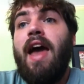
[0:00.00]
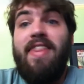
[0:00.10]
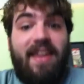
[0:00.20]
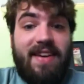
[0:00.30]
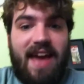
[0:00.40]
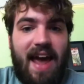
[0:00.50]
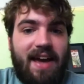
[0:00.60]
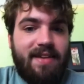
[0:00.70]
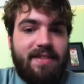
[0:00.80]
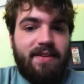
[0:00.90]
and then
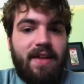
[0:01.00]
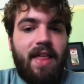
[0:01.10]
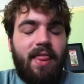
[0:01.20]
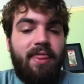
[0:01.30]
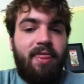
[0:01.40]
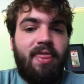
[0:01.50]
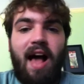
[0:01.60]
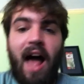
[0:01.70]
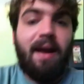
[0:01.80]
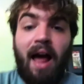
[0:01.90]
can't,
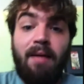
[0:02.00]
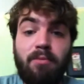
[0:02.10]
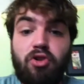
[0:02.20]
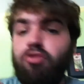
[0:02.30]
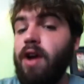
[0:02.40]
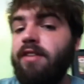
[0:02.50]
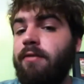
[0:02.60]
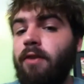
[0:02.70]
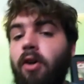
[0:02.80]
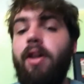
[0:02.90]
I'm
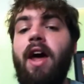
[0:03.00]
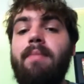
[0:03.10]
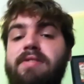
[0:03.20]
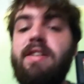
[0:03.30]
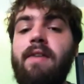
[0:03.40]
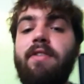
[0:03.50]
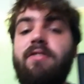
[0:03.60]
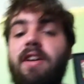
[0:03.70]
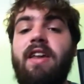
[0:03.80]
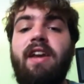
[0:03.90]
crestfallen. I'm
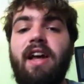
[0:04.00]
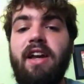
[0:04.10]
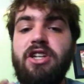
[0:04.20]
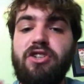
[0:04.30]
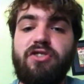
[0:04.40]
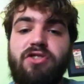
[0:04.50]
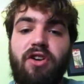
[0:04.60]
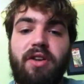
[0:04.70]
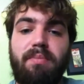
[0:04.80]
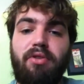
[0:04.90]
devastated. I just
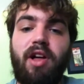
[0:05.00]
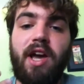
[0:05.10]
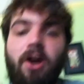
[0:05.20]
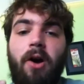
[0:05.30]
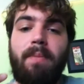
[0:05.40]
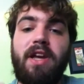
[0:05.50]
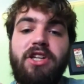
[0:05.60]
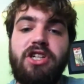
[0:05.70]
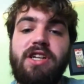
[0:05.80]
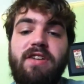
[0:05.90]
started playing
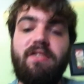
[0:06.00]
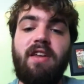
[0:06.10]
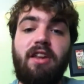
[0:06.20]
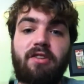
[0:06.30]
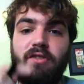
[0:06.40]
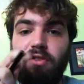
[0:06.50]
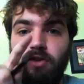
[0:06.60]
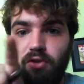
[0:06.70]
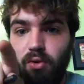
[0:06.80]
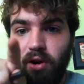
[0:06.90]
RPGs and it's
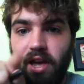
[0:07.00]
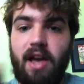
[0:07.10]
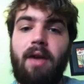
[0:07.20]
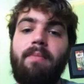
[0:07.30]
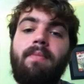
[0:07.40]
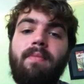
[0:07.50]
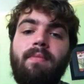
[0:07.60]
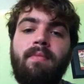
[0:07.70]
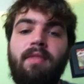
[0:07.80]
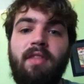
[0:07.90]
your game
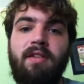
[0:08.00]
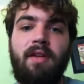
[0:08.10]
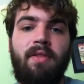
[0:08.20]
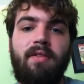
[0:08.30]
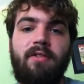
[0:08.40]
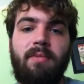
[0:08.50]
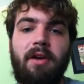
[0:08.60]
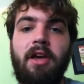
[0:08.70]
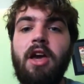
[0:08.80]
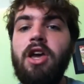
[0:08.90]
that did this to
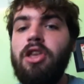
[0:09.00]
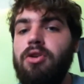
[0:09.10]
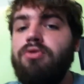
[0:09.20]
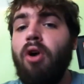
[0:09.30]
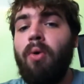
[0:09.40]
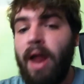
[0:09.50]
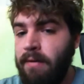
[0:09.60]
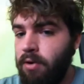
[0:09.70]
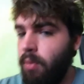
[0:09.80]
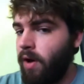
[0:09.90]
me. You don't
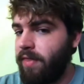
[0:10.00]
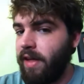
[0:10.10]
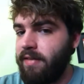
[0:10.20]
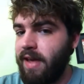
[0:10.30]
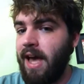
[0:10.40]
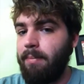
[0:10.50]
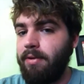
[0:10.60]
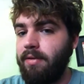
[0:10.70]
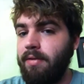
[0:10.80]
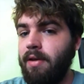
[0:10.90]
ever want that to
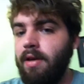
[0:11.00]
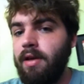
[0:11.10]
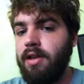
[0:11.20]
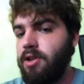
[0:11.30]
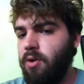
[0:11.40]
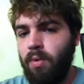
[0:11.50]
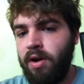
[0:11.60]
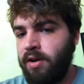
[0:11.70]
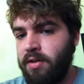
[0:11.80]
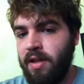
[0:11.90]
happen. You don't
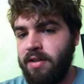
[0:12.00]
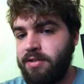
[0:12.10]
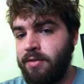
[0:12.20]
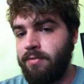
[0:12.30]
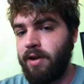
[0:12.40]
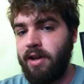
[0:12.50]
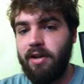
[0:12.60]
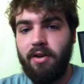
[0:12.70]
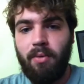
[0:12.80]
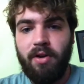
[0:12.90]
want to do that to your friend.
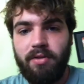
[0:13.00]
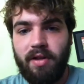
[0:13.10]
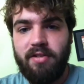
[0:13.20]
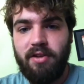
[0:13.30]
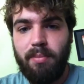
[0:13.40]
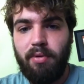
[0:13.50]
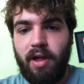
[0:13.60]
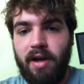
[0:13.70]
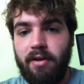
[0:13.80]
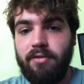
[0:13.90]
You don't want to do that to your
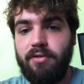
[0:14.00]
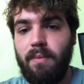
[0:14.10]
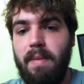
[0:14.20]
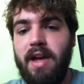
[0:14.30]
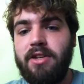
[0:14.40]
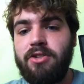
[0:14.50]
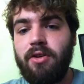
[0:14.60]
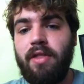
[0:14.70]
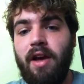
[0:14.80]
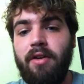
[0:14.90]
players. So make
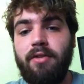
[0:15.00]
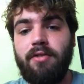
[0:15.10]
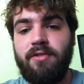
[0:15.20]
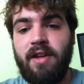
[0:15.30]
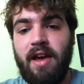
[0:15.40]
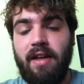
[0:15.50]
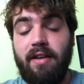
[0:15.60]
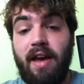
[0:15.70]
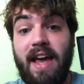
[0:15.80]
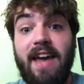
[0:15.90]
sure they
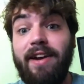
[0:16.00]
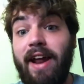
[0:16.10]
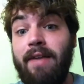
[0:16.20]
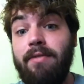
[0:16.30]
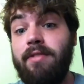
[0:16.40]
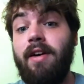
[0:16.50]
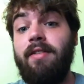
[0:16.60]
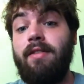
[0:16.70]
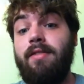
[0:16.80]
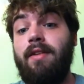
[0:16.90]
understand. I cannot
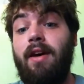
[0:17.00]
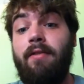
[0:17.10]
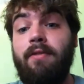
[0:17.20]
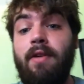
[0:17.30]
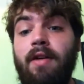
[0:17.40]
emphasize this enough.